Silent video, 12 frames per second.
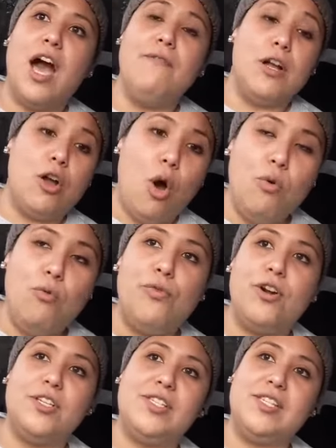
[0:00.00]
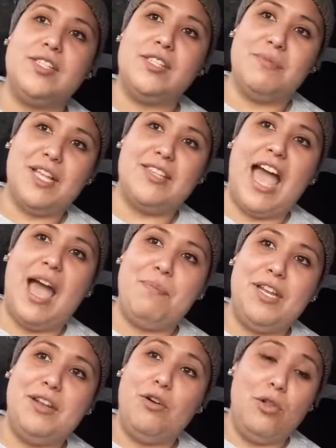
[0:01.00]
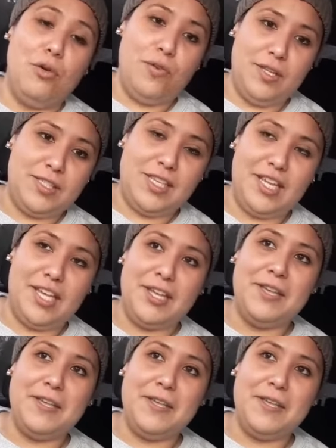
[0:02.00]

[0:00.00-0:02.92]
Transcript: of a covert system that's happening all over the city.